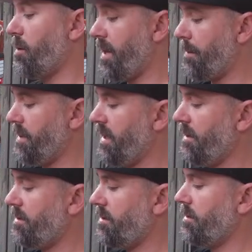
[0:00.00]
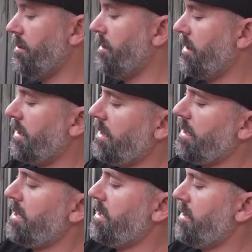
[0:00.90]
know what that means.
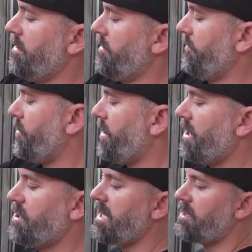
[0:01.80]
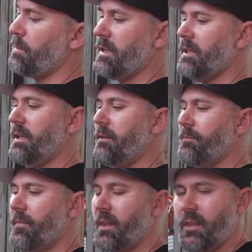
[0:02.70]
For the adjustability,
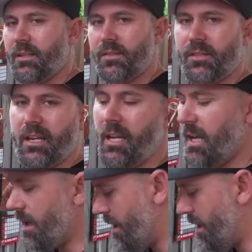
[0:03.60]
this is it here,